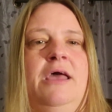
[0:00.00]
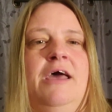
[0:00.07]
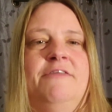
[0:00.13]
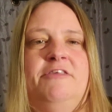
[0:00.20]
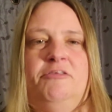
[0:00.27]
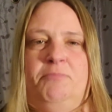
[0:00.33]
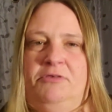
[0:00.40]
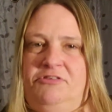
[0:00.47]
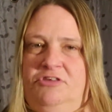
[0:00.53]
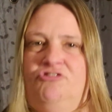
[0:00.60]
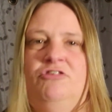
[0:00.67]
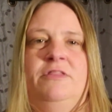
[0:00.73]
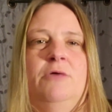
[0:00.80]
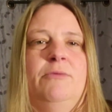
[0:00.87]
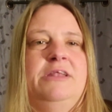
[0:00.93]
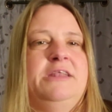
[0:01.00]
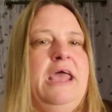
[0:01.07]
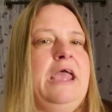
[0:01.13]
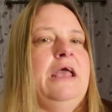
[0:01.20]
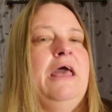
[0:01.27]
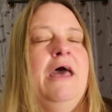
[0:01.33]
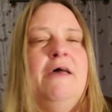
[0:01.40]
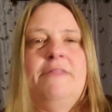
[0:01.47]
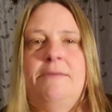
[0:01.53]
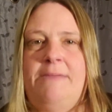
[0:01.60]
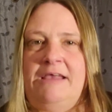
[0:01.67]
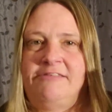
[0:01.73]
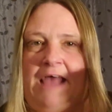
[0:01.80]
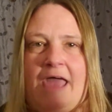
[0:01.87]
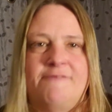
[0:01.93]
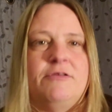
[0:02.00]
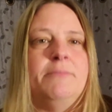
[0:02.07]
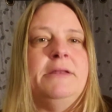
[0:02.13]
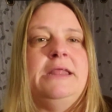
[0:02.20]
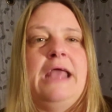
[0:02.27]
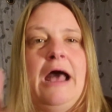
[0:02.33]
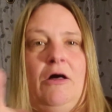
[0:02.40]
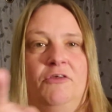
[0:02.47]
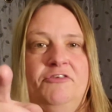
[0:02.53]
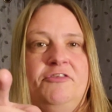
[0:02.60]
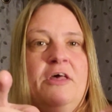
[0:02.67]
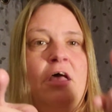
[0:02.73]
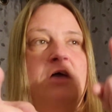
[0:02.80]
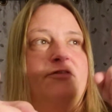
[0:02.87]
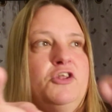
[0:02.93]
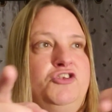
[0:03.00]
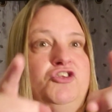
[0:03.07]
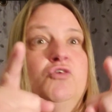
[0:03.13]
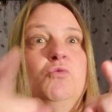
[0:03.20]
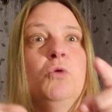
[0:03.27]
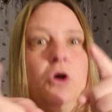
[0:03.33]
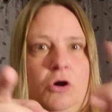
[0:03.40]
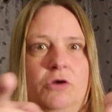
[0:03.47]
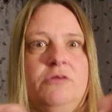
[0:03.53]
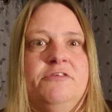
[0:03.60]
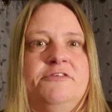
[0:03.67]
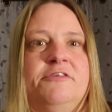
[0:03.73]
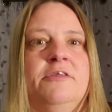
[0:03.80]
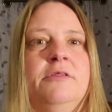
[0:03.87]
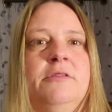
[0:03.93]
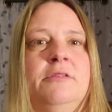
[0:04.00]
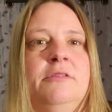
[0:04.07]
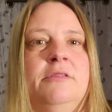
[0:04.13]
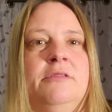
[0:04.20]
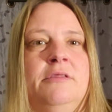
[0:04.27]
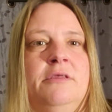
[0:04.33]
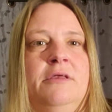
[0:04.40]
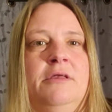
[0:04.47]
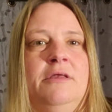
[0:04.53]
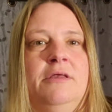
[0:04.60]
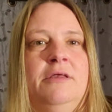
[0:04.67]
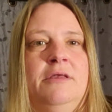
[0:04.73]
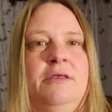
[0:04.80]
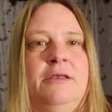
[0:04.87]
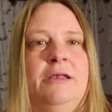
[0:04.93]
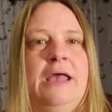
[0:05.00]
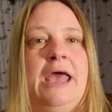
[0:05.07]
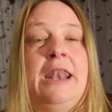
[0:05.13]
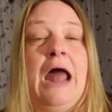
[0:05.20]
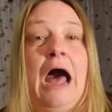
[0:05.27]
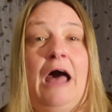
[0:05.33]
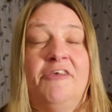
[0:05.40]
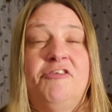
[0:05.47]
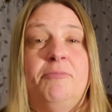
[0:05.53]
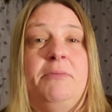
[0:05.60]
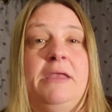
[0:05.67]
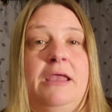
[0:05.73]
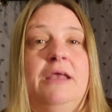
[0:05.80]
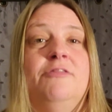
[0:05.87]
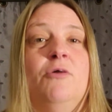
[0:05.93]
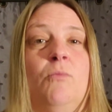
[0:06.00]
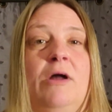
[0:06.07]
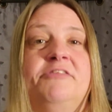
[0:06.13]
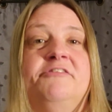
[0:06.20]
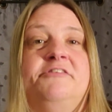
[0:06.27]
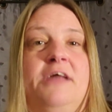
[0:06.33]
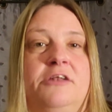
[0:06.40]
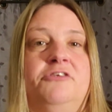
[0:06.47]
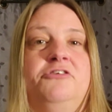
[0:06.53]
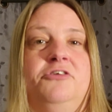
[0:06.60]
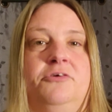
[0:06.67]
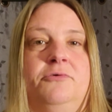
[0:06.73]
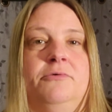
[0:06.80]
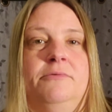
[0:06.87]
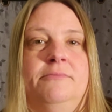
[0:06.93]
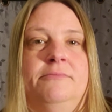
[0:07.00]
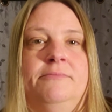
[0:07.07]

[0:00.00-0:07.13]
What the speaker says: This position that we take that makes everybody else the doers and us being the ones done to.